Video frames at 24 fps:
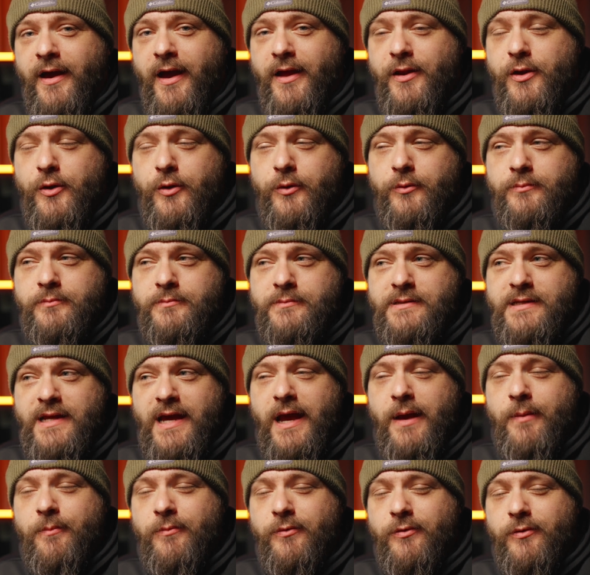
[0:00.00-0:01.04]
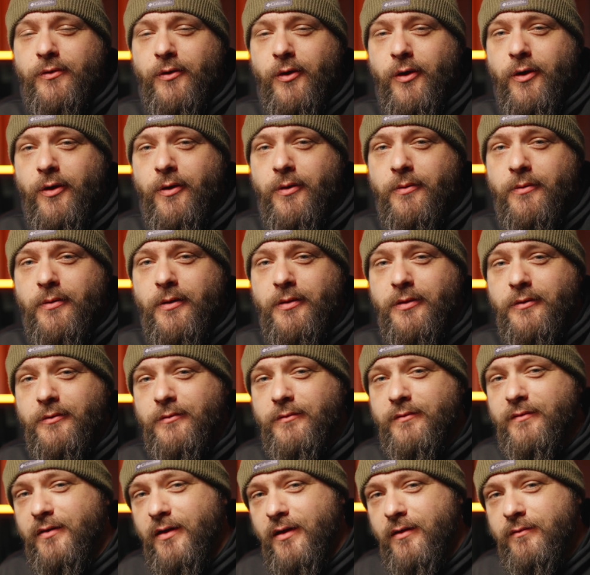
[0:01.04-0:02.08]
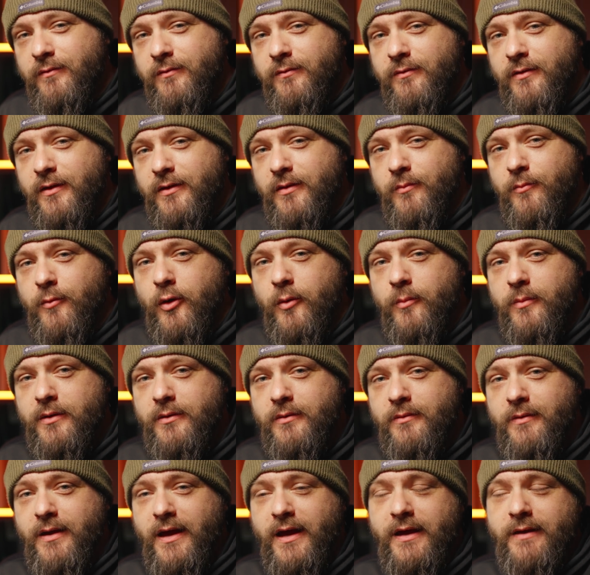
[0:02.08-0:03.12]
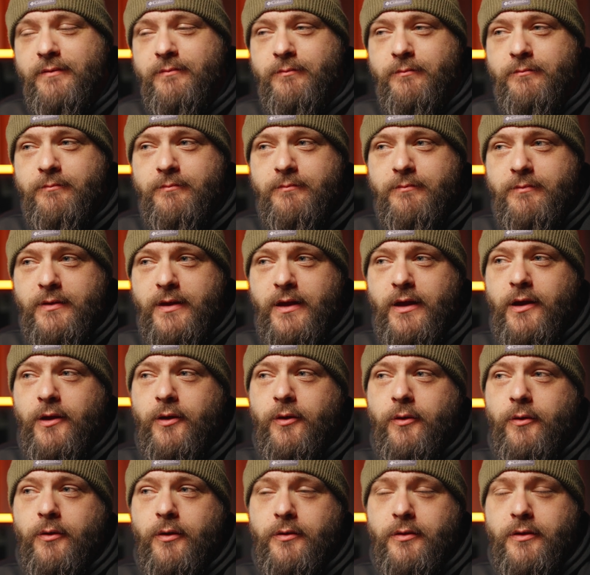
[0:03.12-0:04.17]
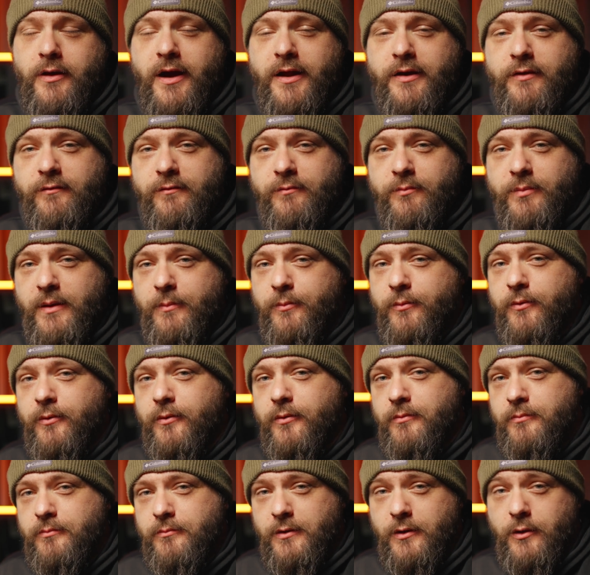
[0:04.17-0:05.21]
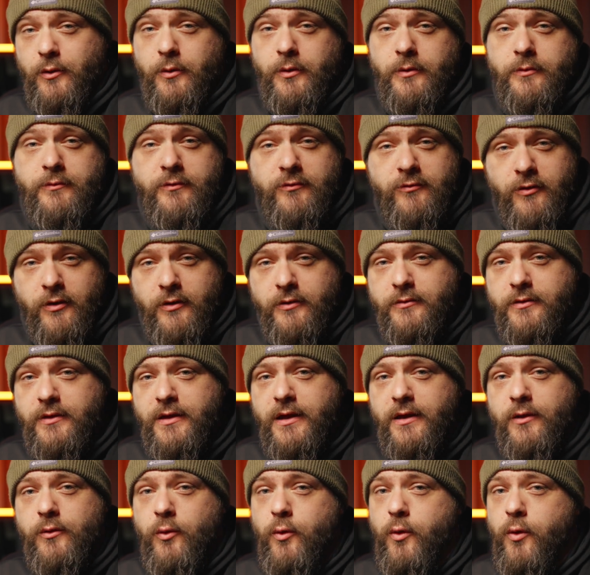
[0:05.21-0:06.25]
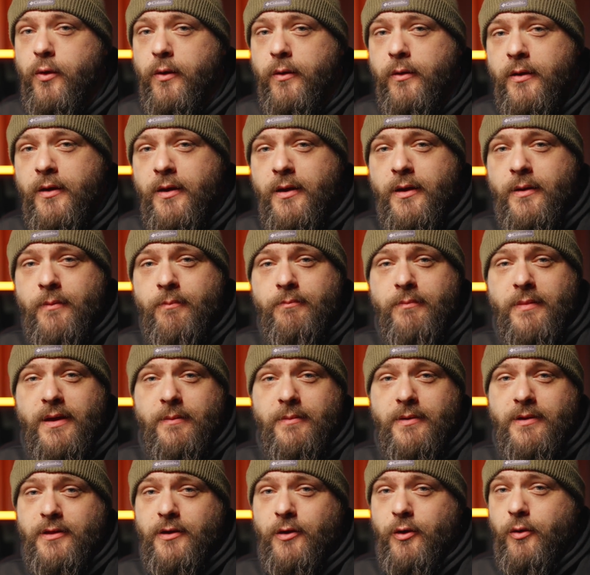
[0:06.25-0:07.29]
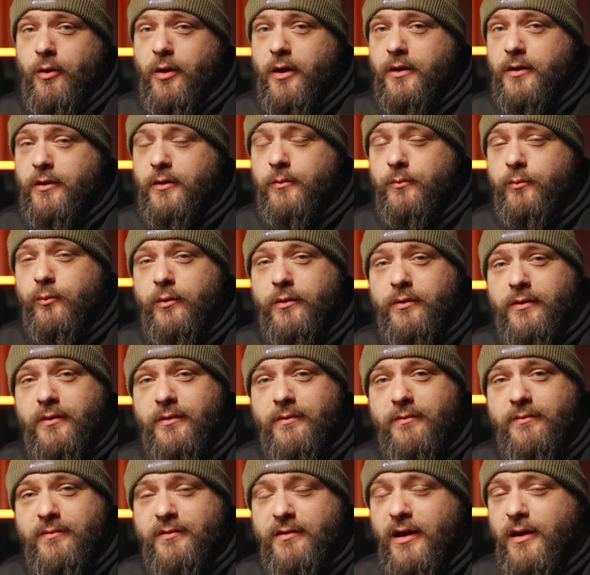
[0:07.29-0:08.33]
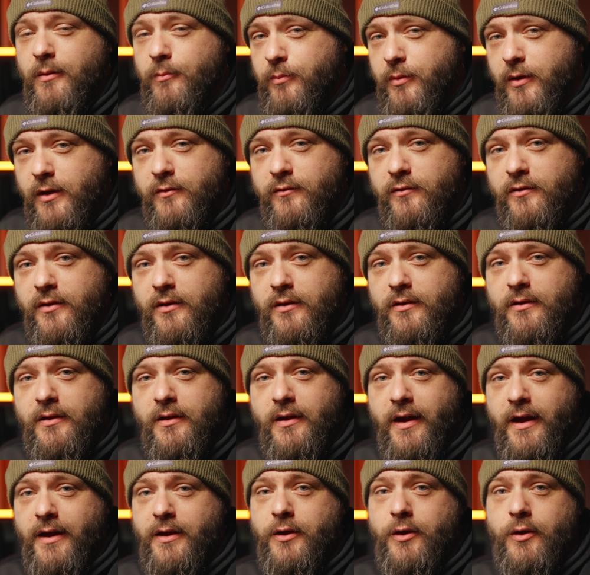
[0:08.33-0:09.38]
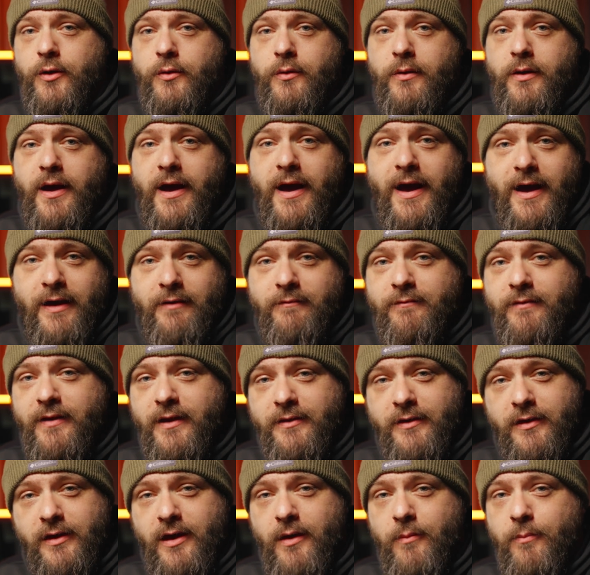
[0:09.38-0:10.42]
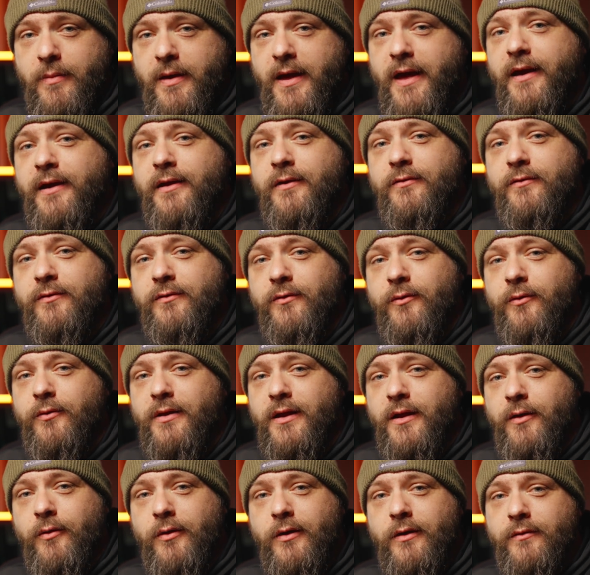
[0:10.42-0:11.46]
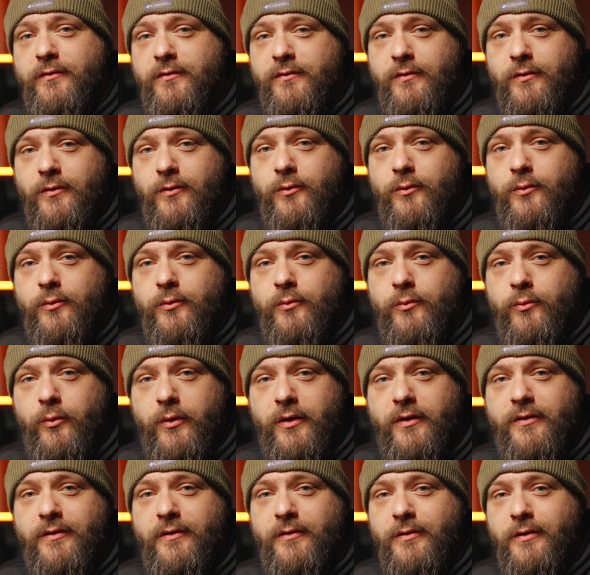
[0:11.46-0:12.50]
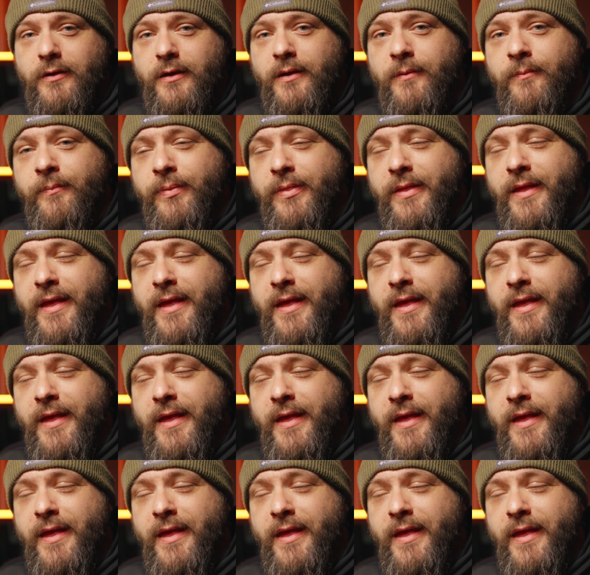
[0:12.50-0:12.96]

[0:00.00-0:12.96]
I know times are a little tough at the moment. I hear a lot of people, are struggling, or maybe they're on a really tight budget. I know I've had to cut back in certain areas too recently.